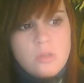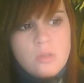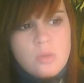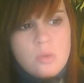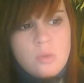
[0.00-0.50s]

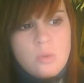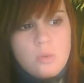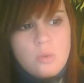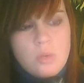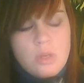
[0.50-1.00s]
Do,
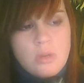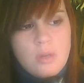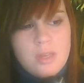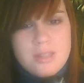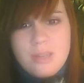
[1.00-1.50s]
you know,
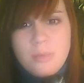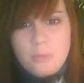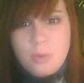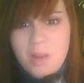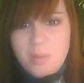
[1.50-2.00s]
like I said
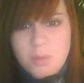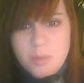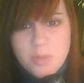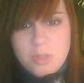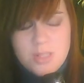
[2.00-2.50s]
before, how many
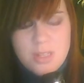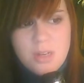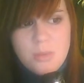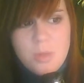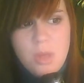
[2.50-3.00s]
people dress
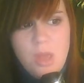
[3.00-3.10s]
up,